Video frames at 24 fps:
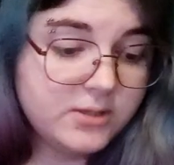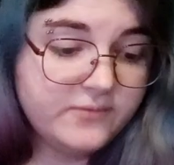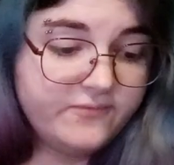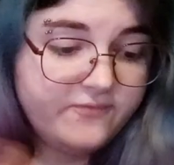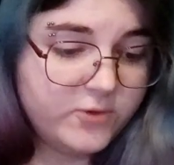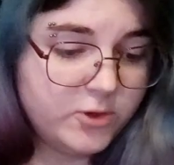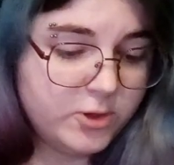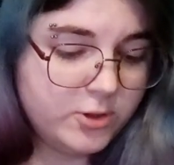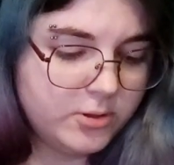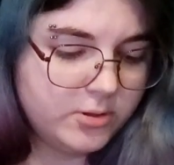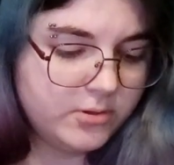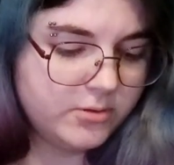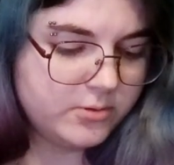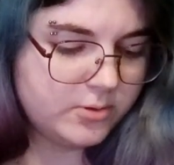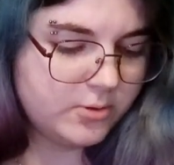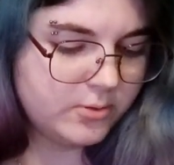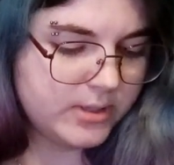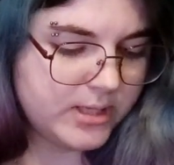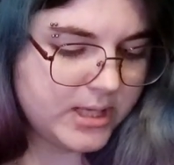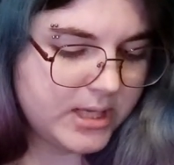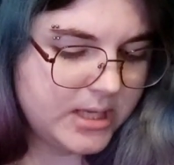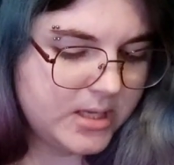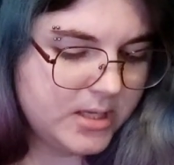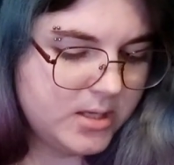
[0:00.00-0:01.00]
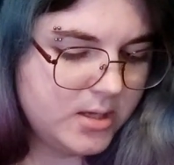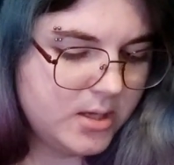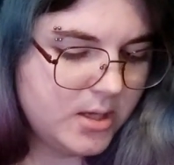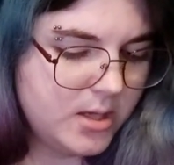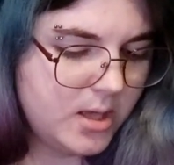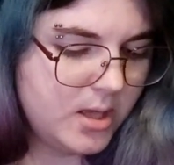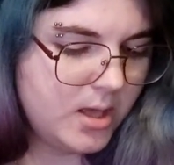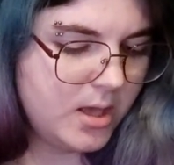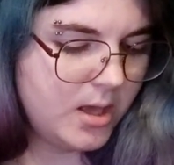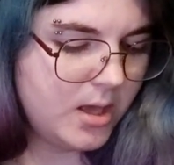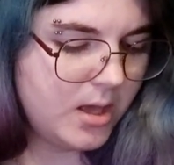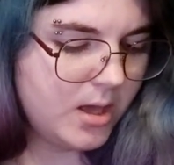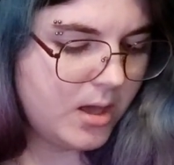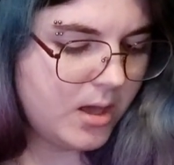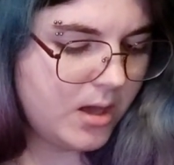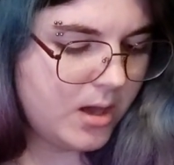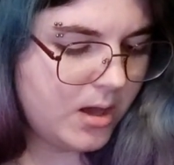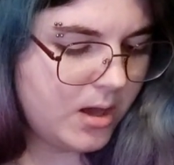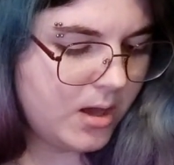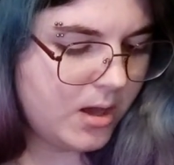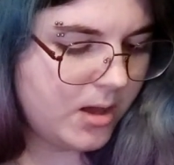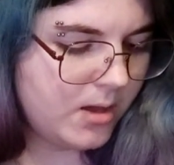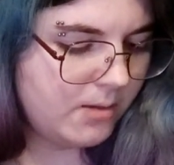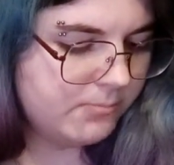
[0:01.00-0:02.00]
Firth, okay,
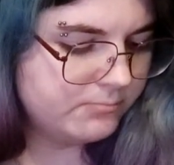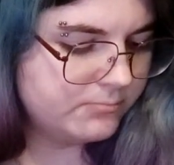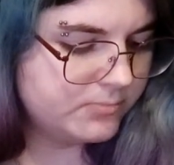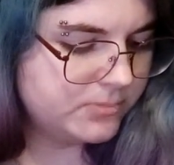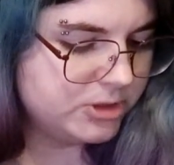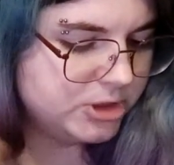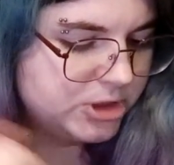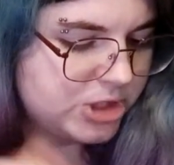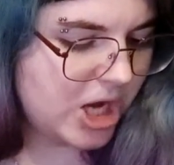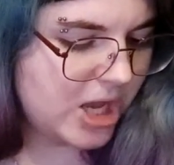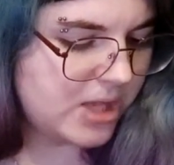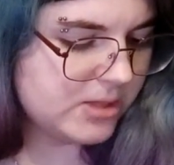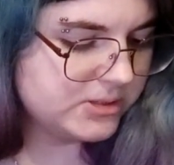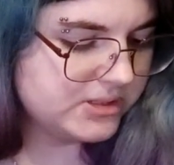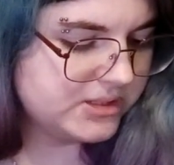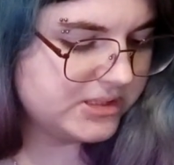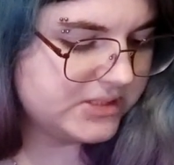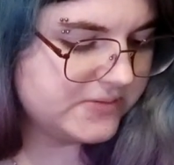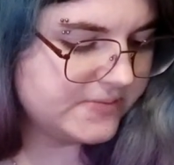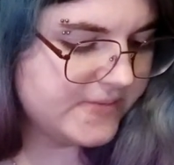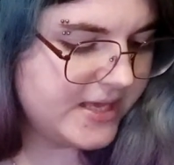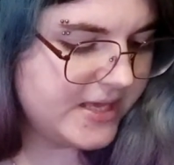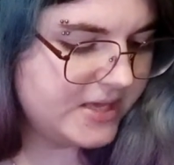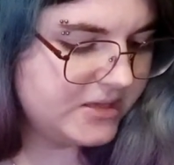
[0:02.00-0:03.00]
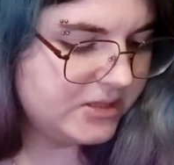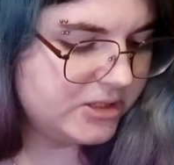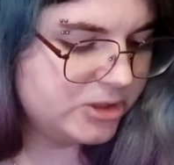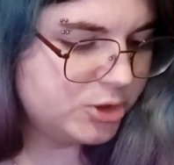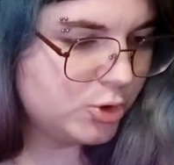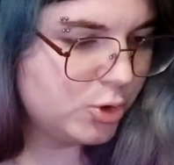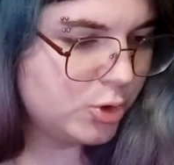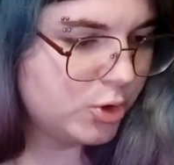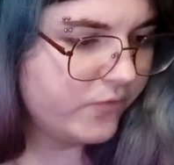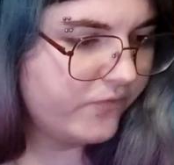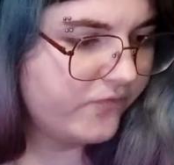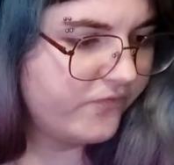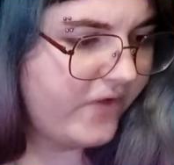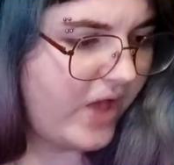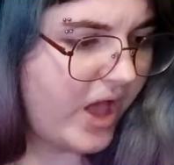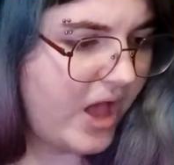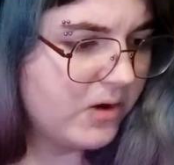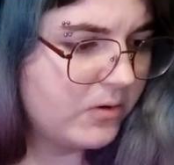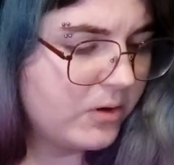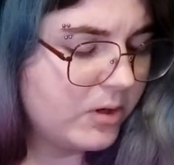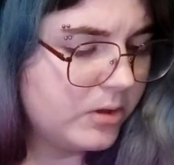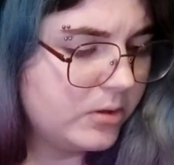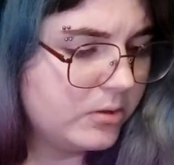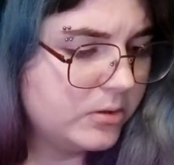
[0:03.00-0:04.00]
Giles Smith, Jonah
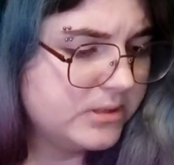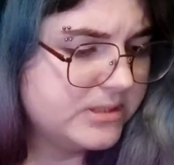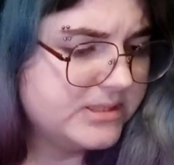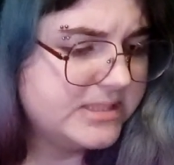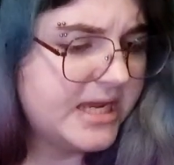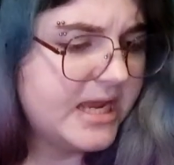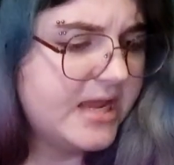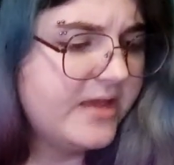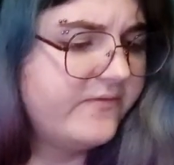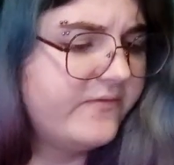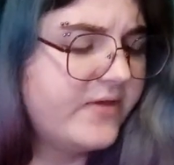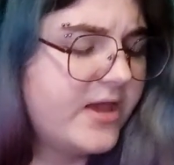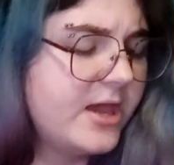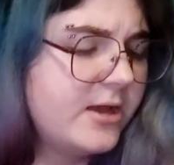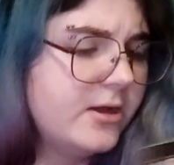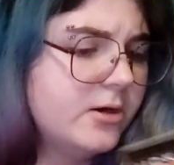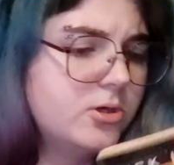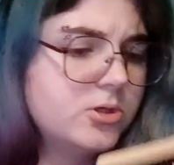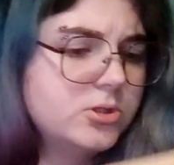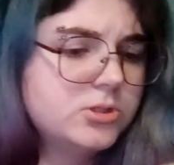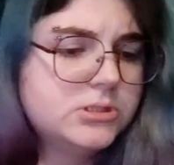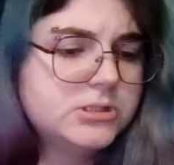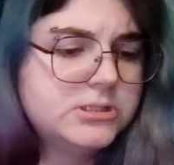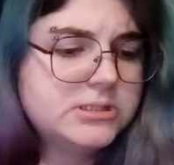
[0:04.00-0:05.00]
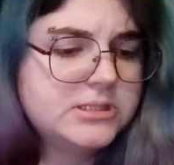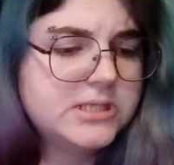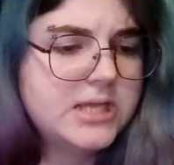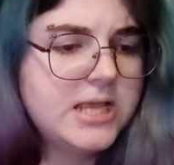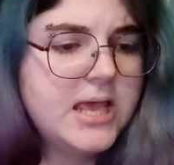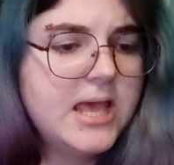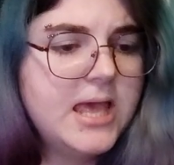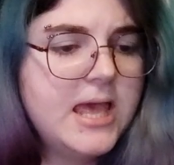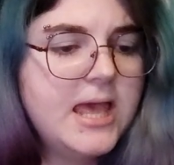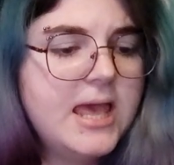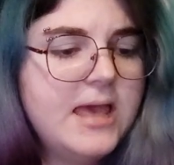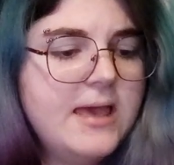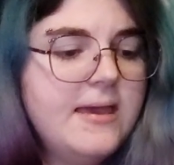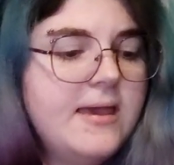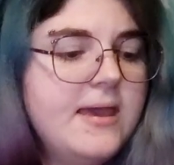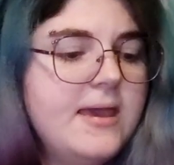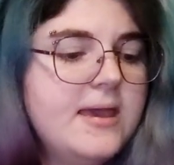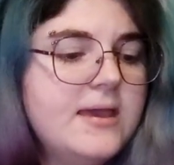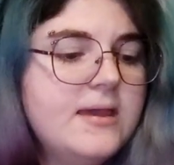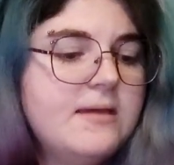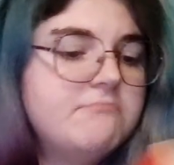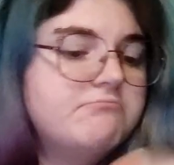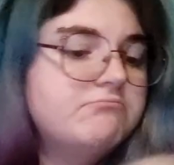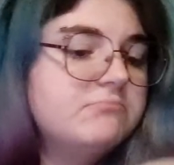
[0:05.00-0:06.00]
Farrell, Dave Eggers,
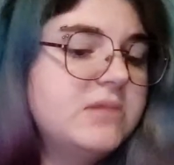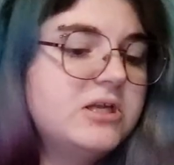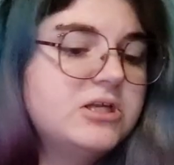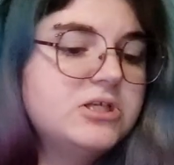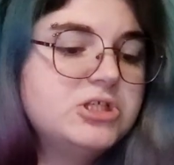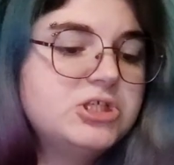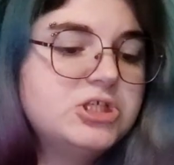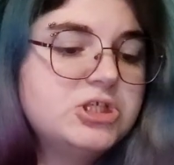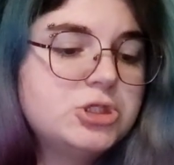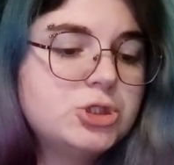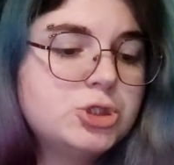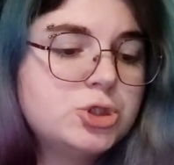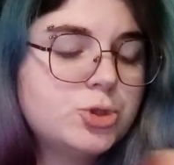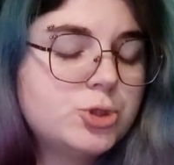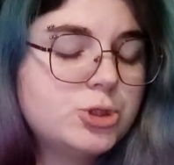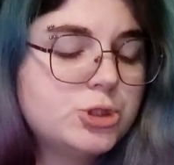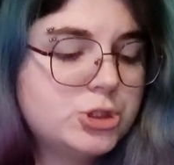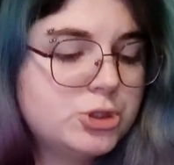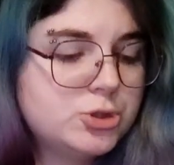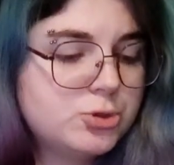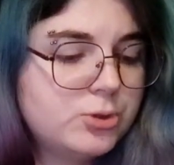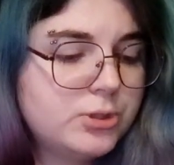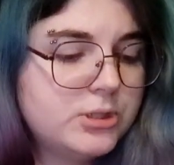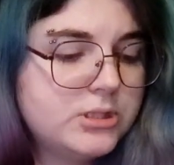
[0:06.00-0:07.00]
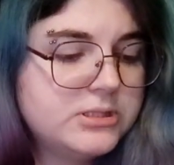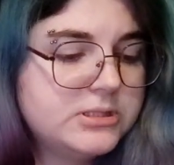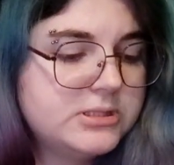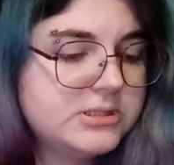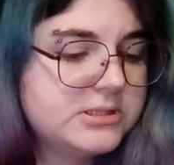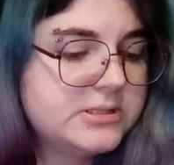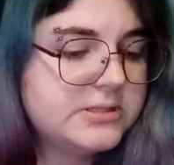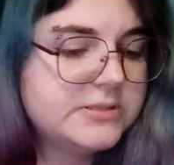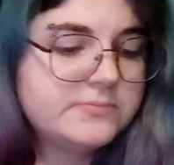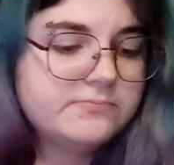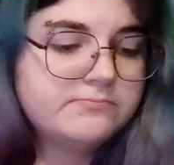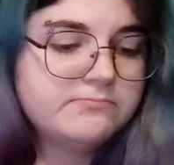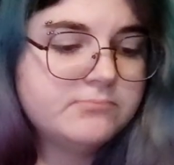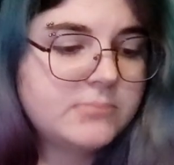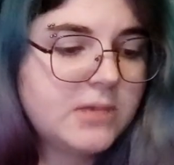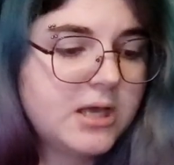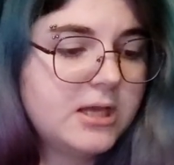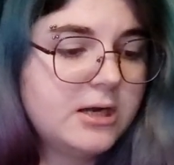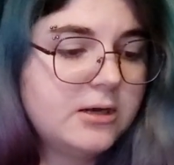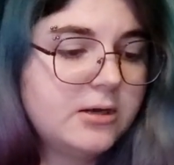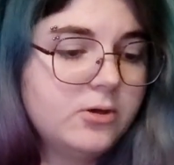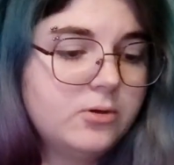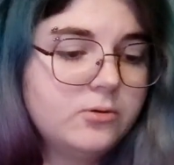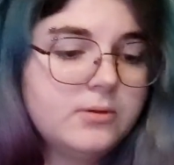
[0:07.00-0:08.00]
and they're just short stories, I
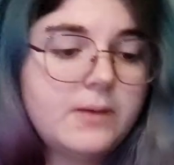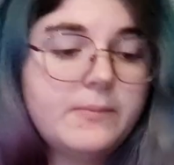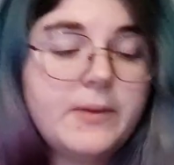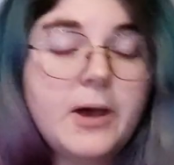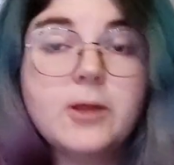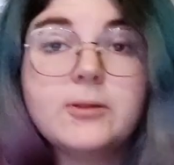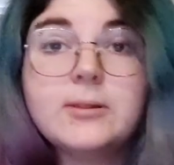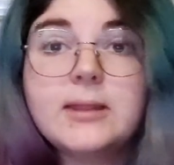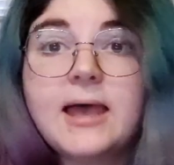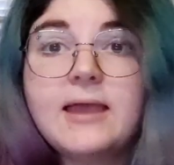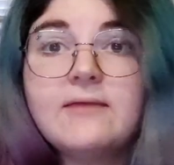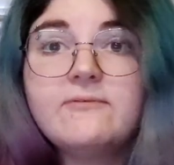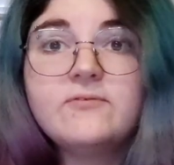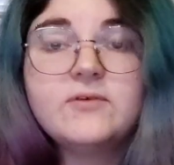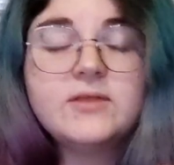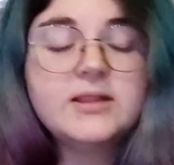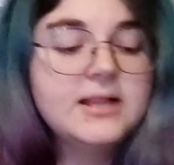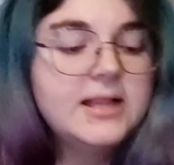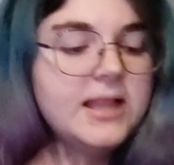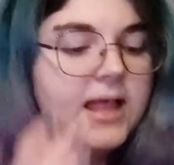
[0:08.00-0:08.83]
don't know, about life.